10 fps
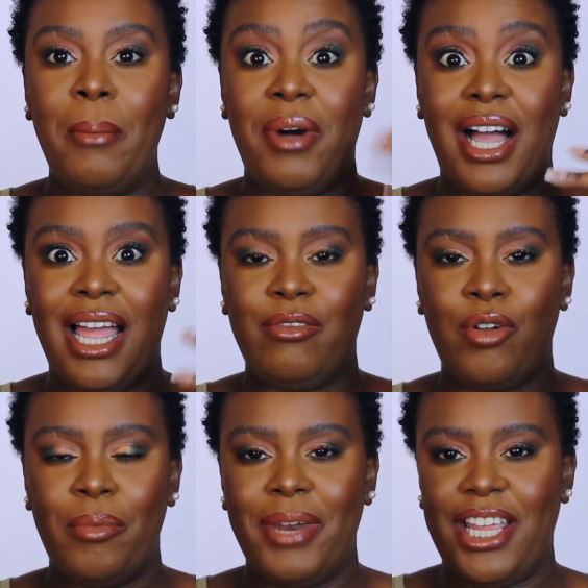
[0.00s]
but I have
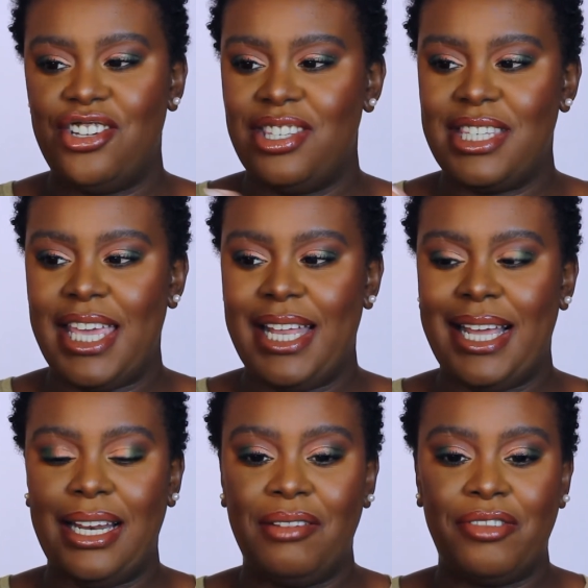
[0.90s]
combination skin
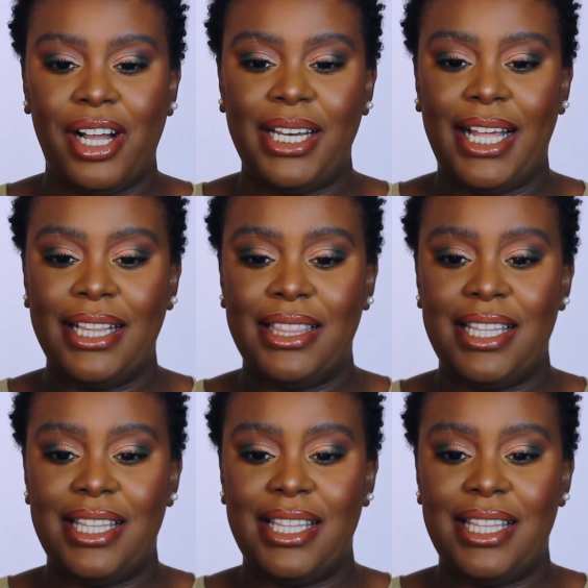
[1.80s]
and I find that